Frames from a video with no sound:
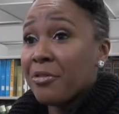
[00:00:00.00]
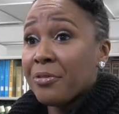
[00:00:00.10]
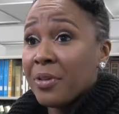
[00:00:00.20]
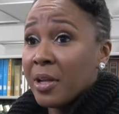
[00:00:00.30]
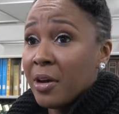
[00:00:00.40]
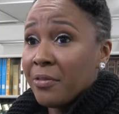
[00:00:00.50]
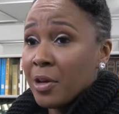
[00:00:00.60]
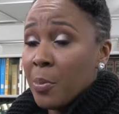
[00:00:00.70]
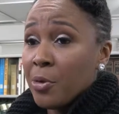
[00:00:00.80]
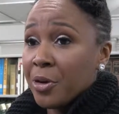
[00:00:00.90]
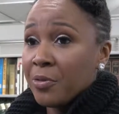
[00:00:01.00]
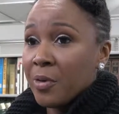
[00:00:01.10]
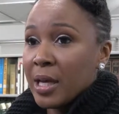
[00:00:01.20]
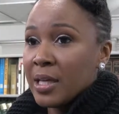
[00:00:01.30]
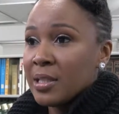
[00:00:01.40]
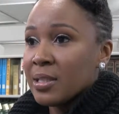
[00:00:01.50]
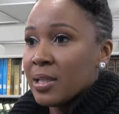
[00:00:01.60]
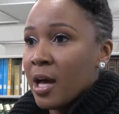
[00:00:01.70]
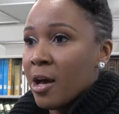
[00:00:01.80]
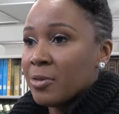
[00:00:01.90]
I'm from Philadelphia, born and
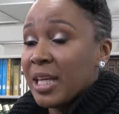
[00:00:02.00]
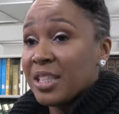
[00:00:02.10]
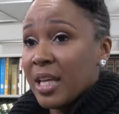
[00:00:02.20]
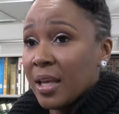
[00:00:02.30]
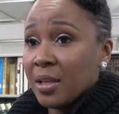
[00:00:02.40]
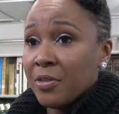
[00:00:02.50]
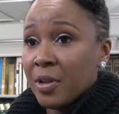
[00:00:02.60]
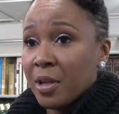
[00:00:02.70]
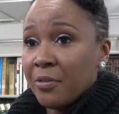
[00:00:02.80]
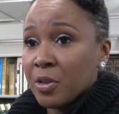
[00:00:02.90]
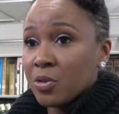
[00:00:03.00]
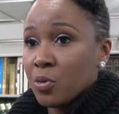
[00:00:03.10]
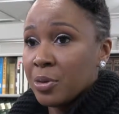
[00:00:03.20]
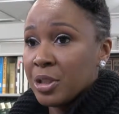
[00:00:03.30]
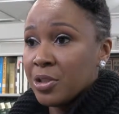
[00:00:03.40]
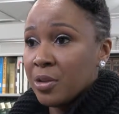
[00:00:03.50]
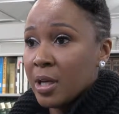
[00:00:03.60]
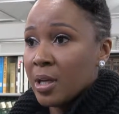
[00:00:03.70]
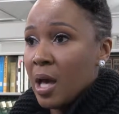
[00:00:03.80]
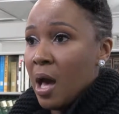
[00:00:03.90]
raised. I was educated in the Philadelphia School
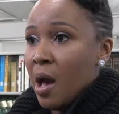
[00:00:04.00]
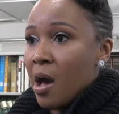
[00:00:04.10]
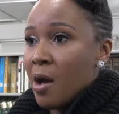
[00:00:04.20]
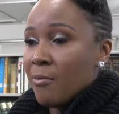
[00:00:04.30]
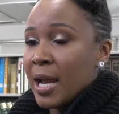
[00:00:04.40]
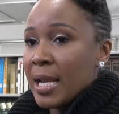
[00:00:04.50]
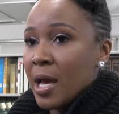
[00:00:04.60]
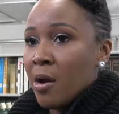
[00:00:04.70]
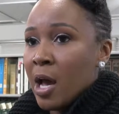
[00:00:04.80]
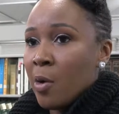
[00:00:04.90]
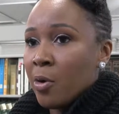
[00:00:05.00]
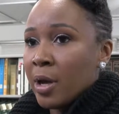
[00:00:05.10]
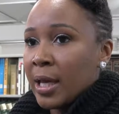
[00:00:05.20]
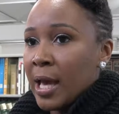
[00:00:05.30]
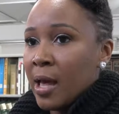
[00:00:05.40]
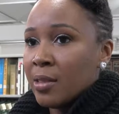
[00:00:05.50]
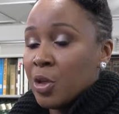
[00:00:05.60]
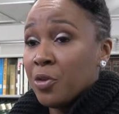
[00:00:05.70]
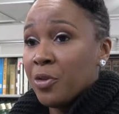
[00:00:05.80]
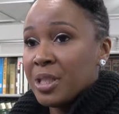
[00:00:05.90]
District. Um, right now I work at
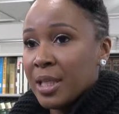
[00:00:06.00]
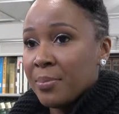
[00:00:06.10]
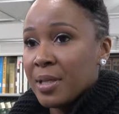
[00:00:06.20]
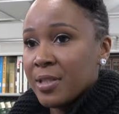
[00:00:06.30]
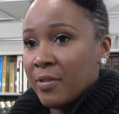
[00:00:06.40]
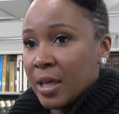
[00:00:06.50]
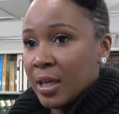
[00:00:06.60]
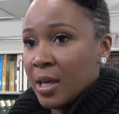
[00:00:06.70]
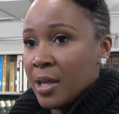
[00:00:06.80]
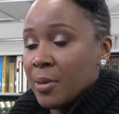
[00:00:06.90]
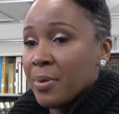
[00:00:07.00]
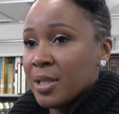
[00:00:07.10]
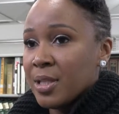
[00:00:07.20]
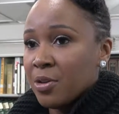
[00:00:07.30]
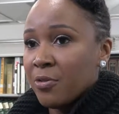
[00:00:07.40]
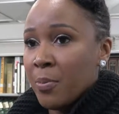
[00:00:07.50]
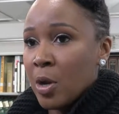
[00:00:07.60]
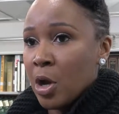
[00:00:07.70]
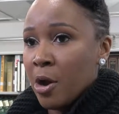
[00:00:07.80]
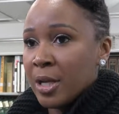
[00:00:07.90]
the University of Pennsylvania in the Penn Center for
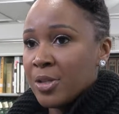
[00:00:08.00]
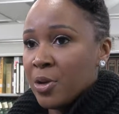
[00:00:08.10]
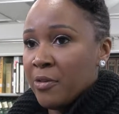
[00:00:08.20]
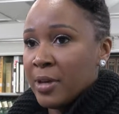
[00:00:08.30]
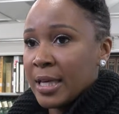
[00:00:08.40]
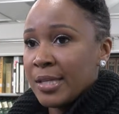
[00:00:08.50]
Minority Serving